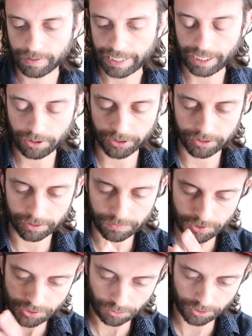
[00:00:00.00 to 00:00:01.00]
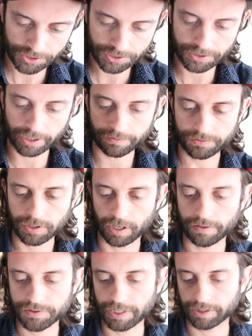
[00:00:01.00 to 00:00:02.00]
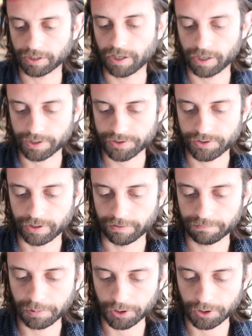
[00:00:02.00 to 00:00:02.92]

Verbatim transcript: how to source stuff to offset the cost of